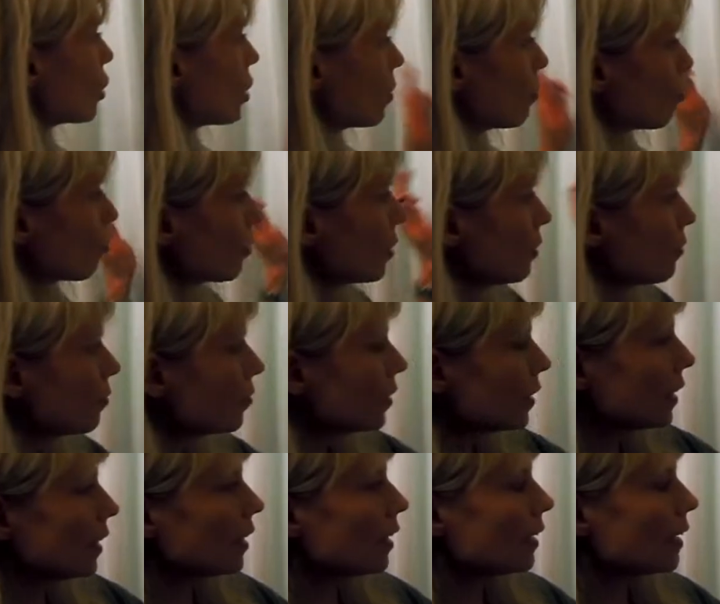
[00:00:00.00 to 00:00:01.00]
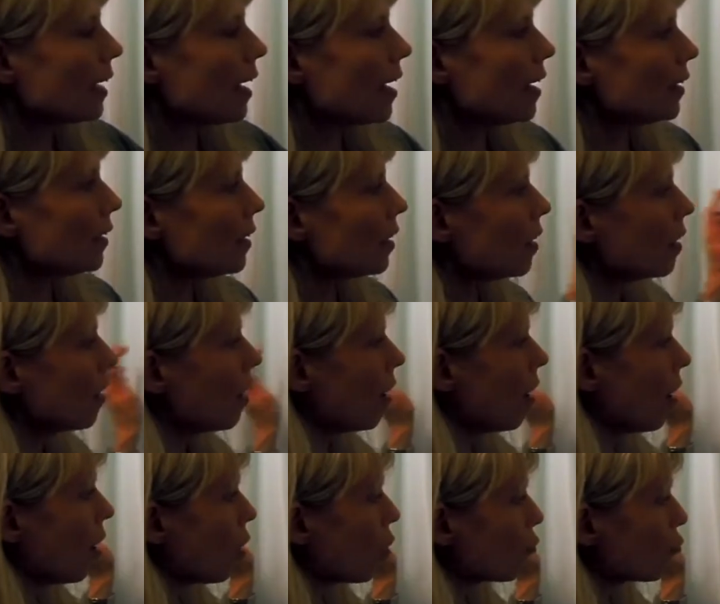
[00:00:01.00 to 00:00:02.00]
going to briefly, again,
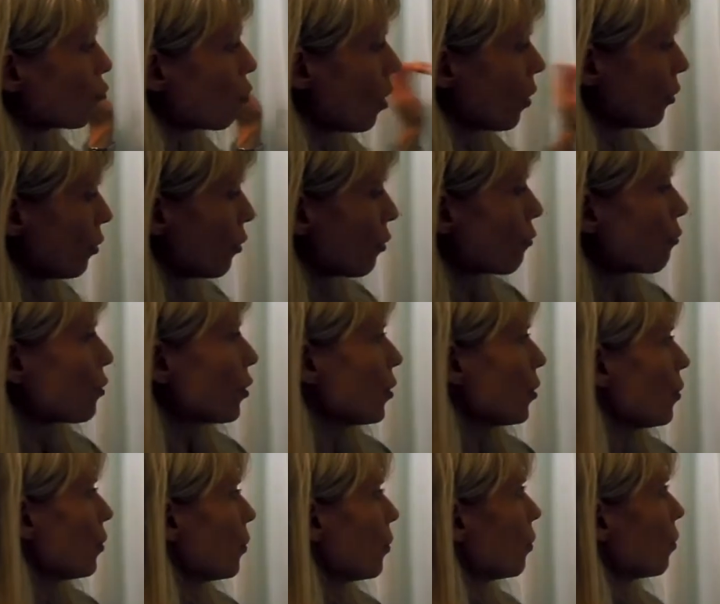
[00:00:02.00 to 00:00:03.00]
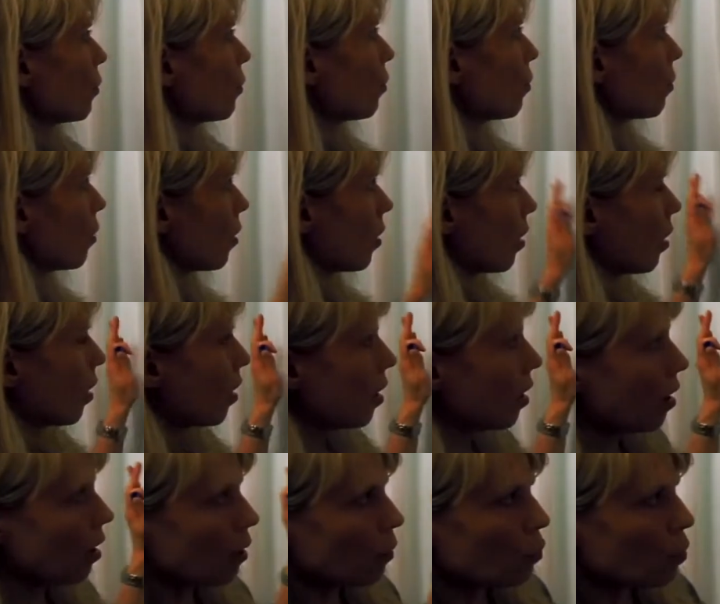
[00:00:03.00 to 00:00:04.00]
run through
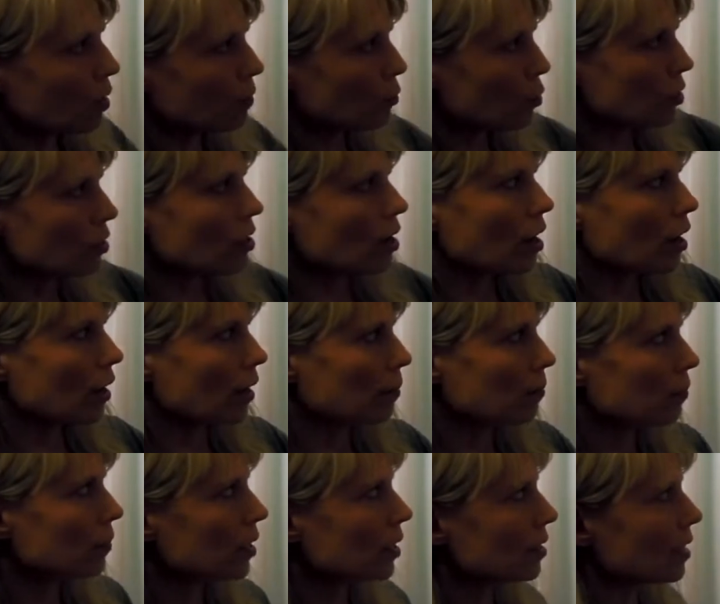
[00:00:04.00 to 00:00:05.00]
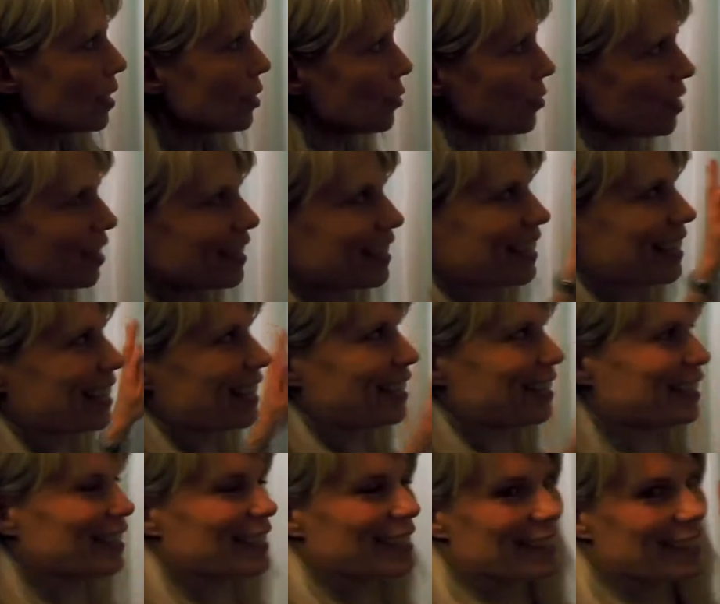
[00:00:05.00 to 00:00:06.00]
one more time, because I know
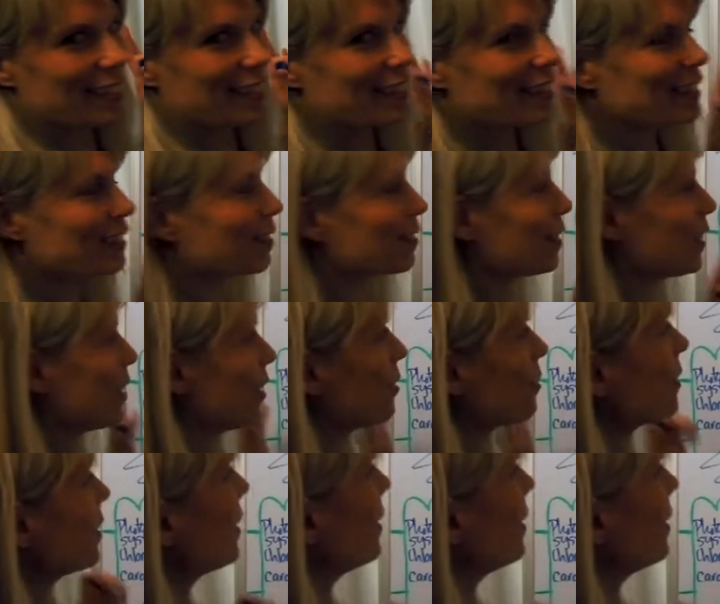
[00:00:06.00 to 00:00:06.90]
this is, a